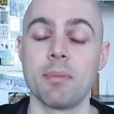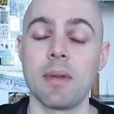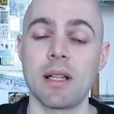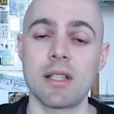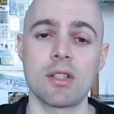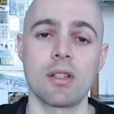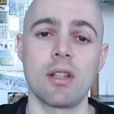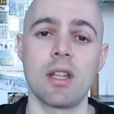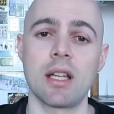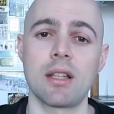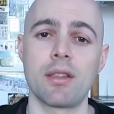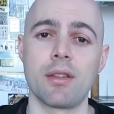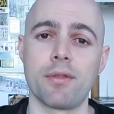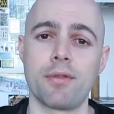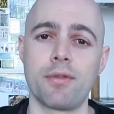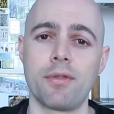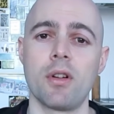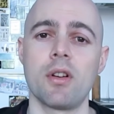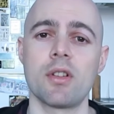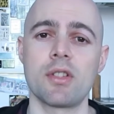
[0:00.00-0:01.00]
much like the
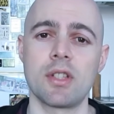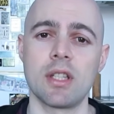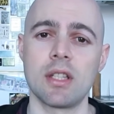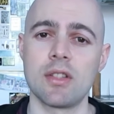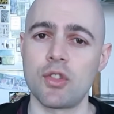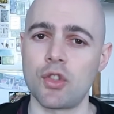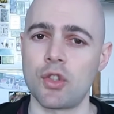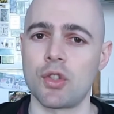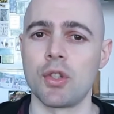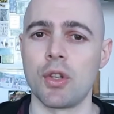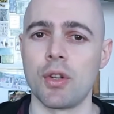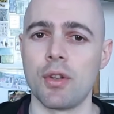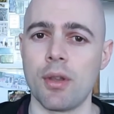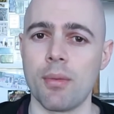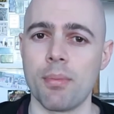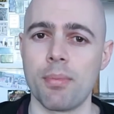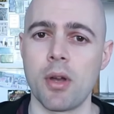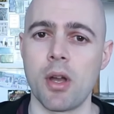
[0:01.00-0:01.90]
frost and snow that